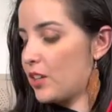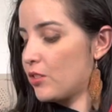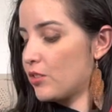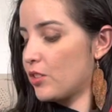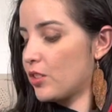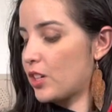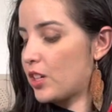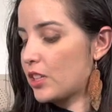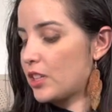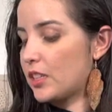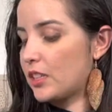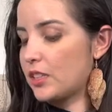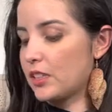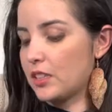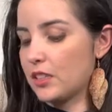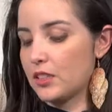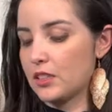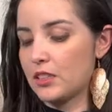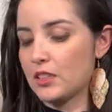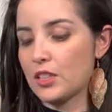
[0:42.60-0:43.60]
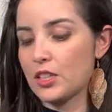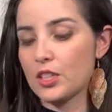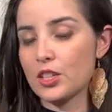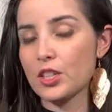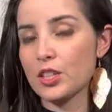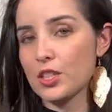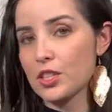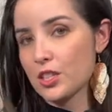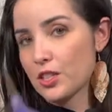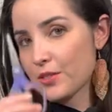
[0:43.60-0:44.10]
You're gonna need
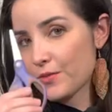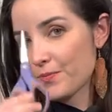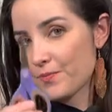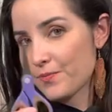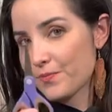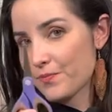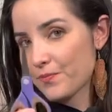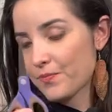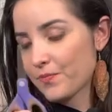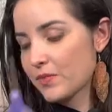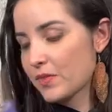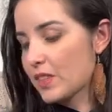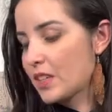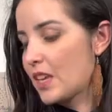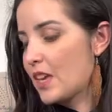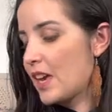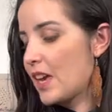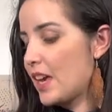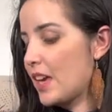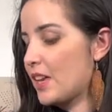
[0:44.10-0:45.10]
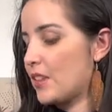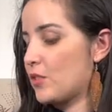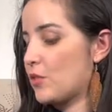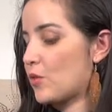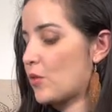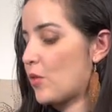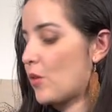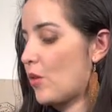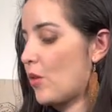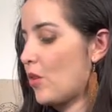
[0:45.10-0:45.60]
scissors. And
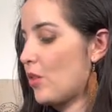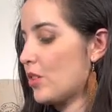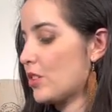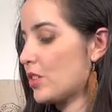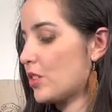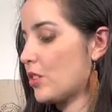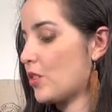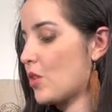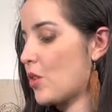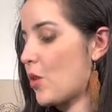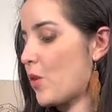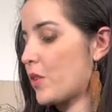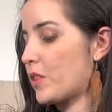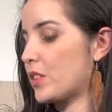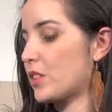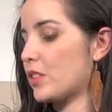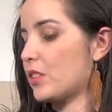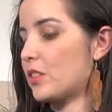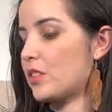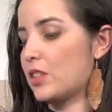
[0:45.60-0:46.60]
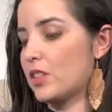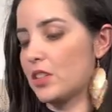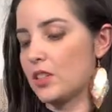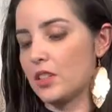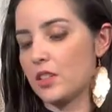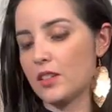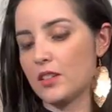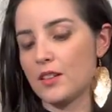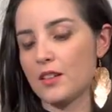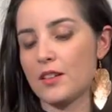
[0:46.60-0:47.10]
you're also going to
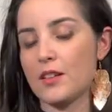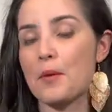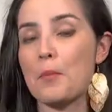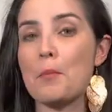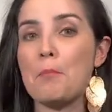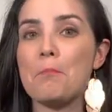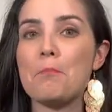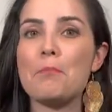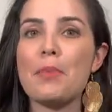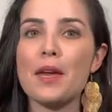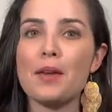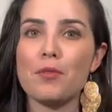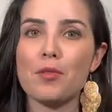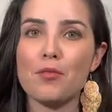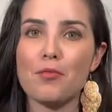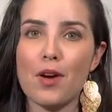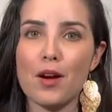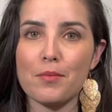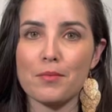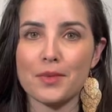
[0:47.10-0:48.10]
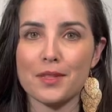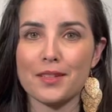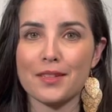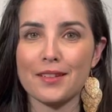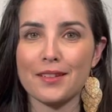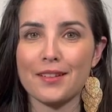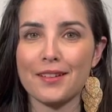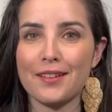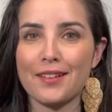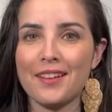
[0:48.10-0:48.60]
need baby wipes.
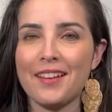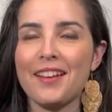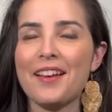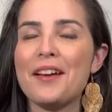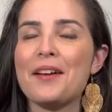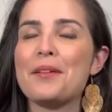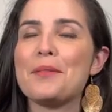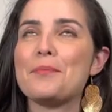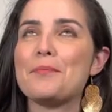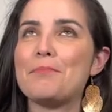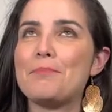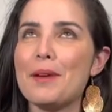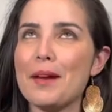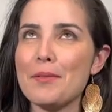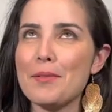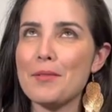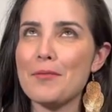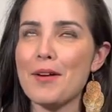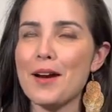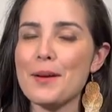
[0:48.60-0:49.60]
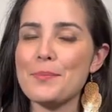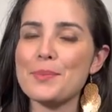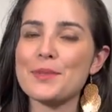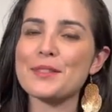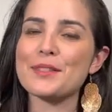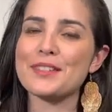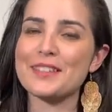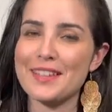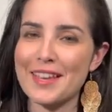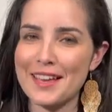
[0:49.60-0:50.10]
Baby wipes?
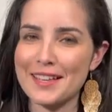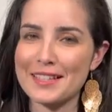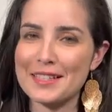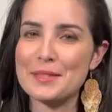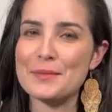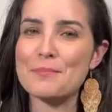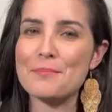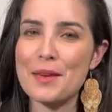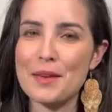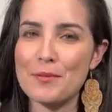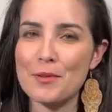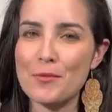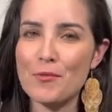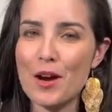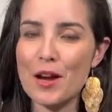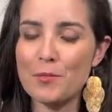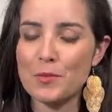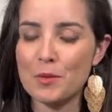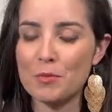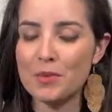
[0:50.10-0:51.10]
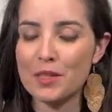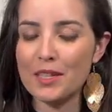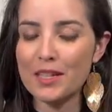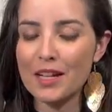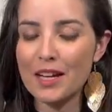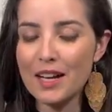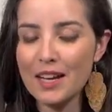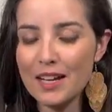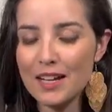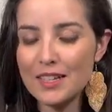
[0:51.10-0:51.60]
Yes, baby wipes.
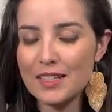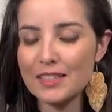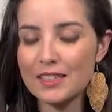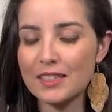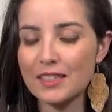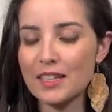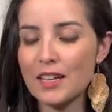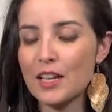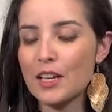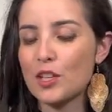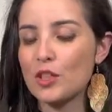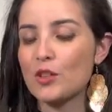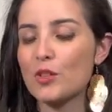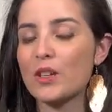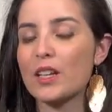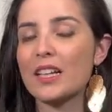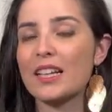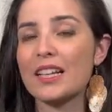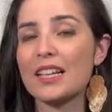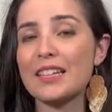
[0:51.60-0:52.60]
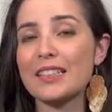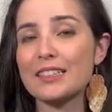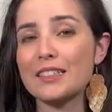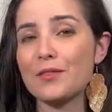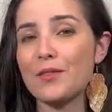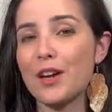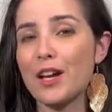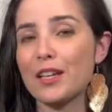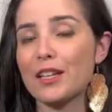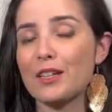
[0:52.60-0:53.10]
Because you can clean the
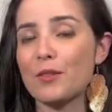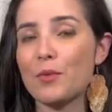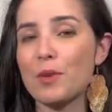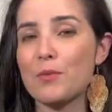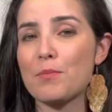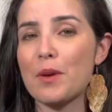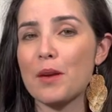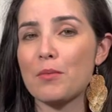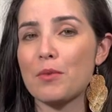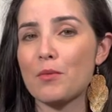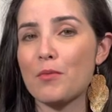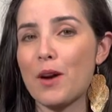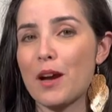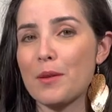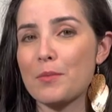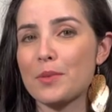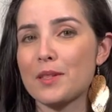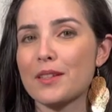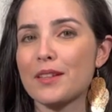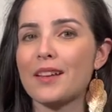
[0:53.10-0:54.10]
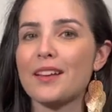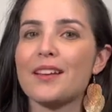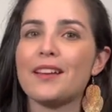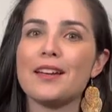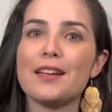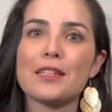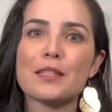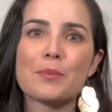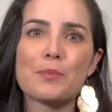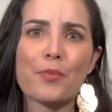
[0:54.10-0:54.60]
violin with baby wipes.
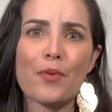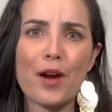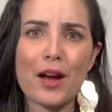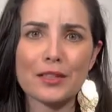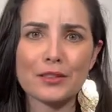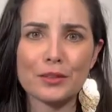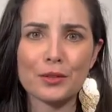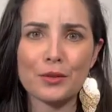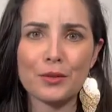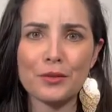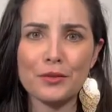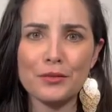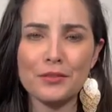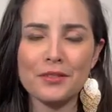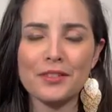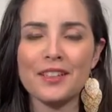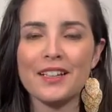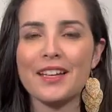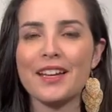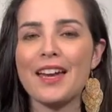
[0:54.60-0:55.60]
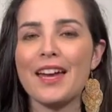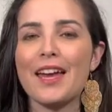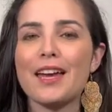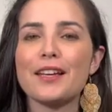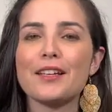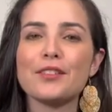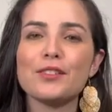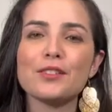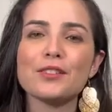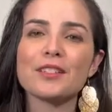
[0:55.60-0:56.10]
It's practical and
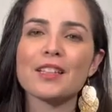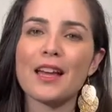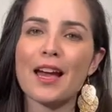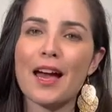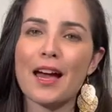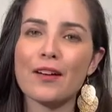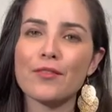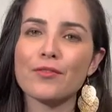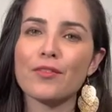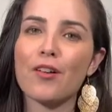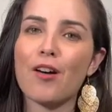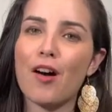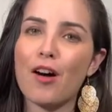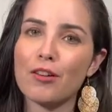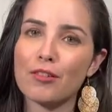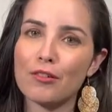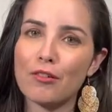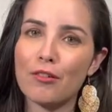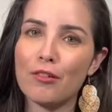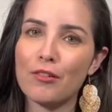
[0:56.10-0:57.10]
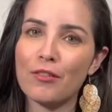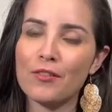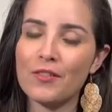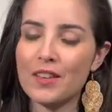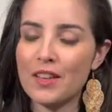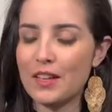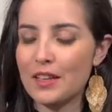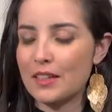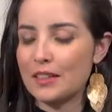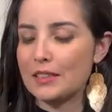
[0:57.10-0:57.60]
it doesn't have alcohol.
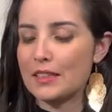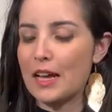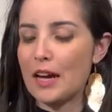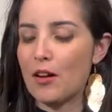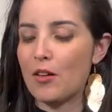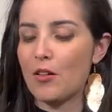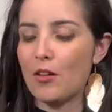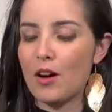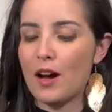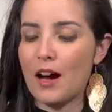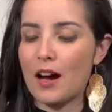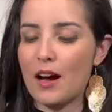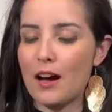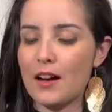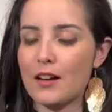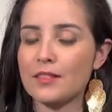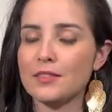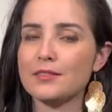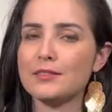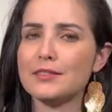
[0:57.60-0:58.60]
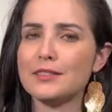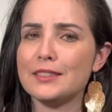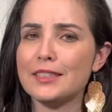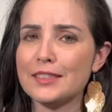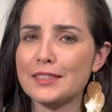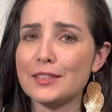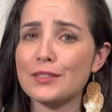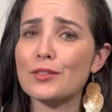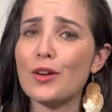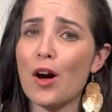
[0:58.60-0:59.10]
Now,
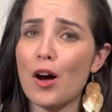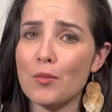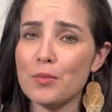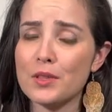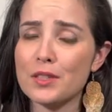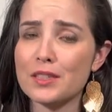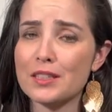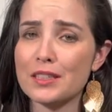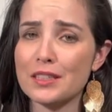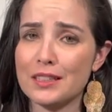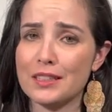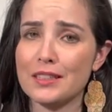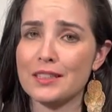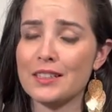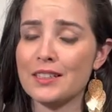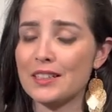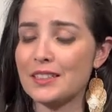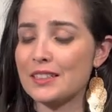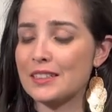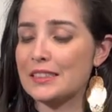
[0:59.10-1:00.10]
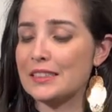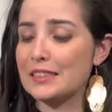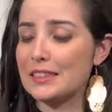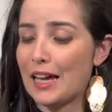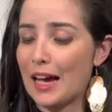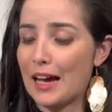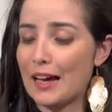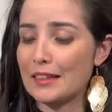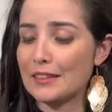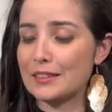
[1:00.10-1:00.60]
this is obviously
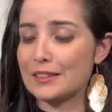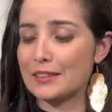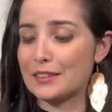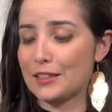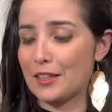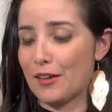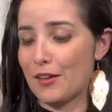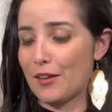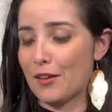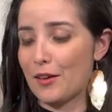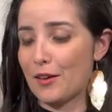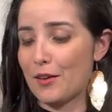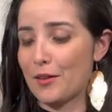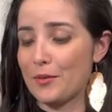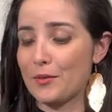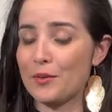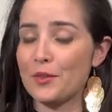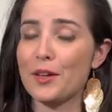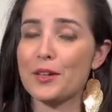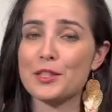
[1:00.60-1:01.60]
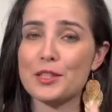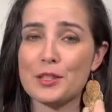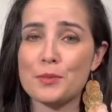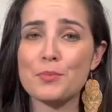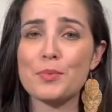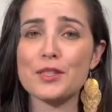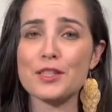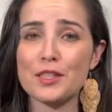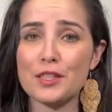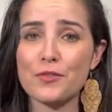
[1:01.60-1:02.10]
not the
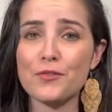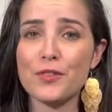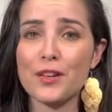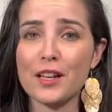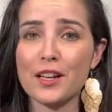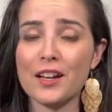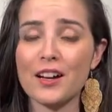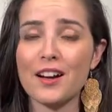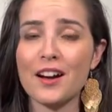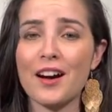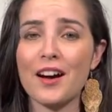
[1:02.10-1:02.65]
specific